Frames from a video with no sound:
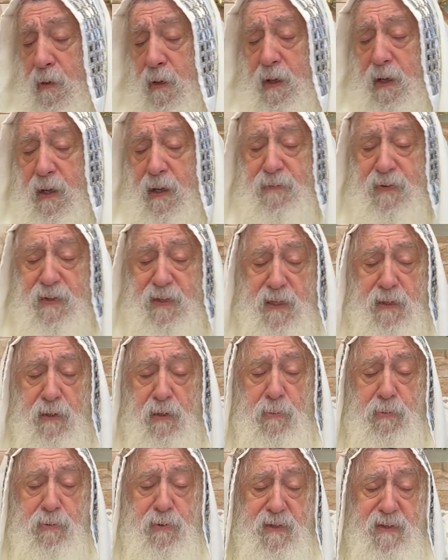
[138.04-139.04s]
if he didn't
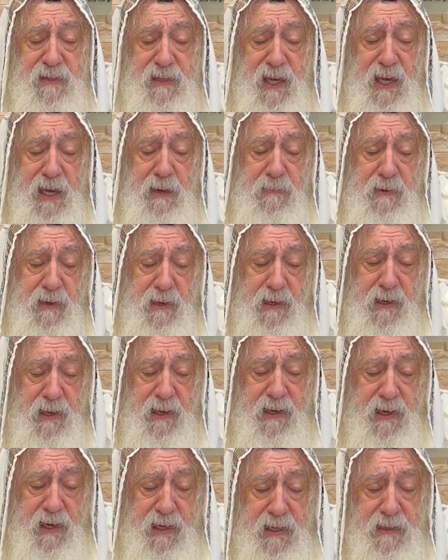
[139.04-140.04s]
come to see him, he
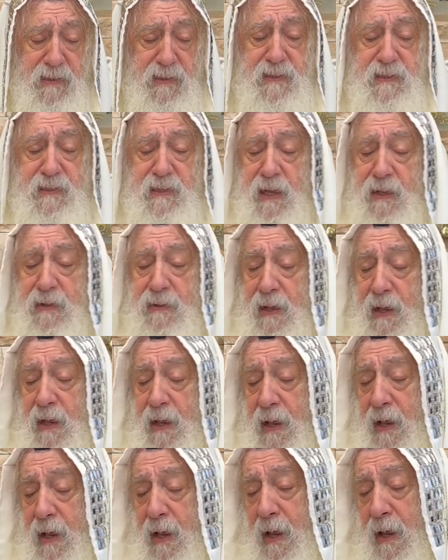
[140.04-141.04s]
can understand,
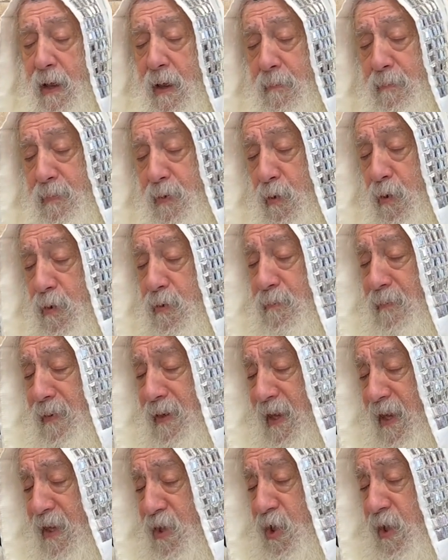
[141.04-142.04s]
because
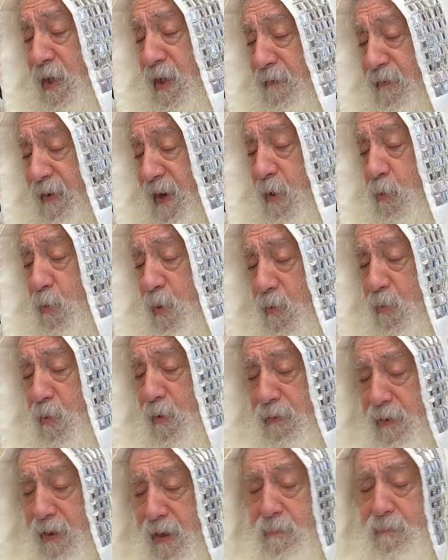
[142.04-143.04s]
Menashe and Ephraim were
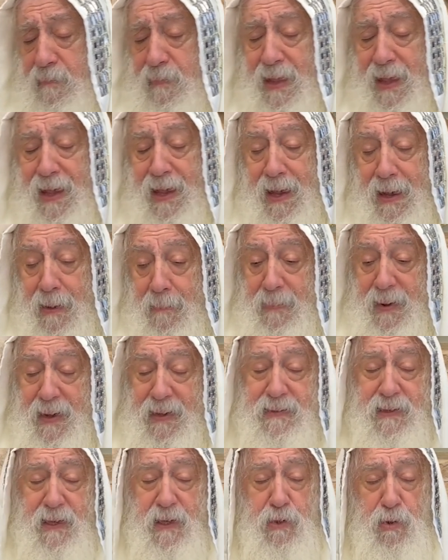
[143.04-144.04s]
with him.
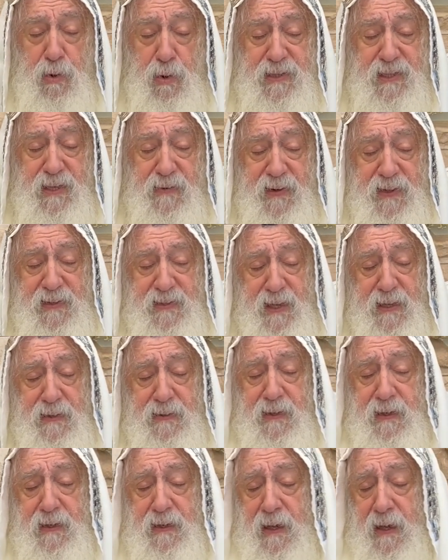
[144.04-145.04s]
But Yosef
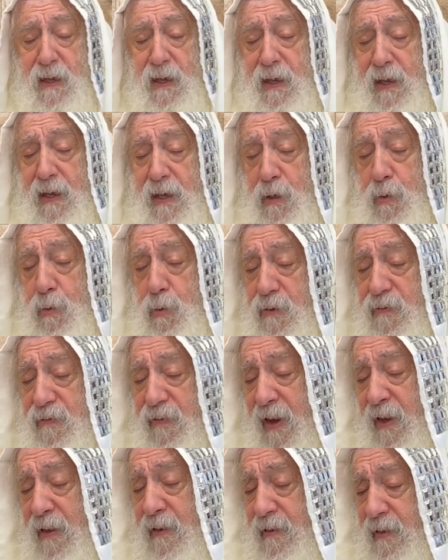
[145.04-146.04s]
HaTzadik, he could
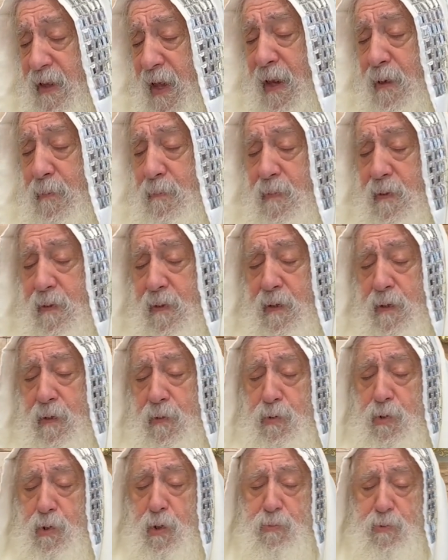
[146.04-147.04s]
find time
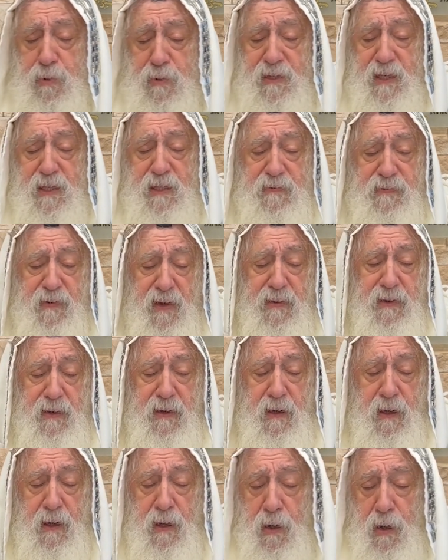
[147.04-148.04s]
to come to see his
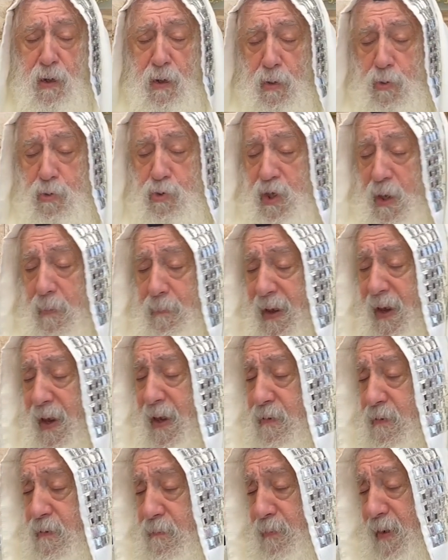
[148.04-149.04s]
father on
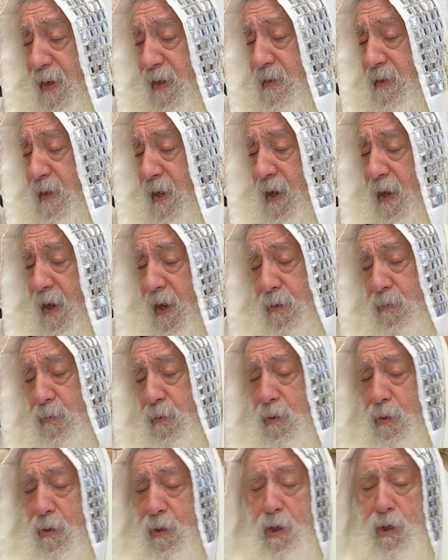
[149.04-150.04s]
Shabbat, Pesach, I don't
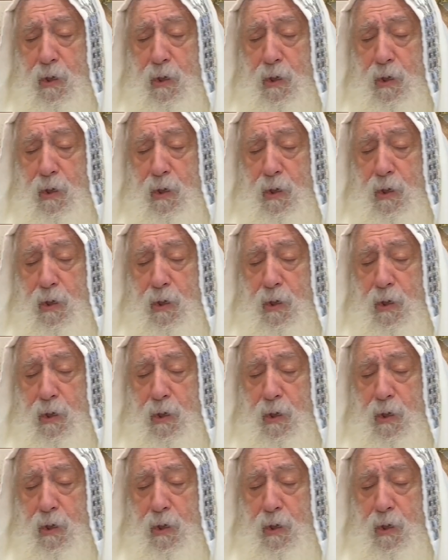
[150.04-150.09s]
know,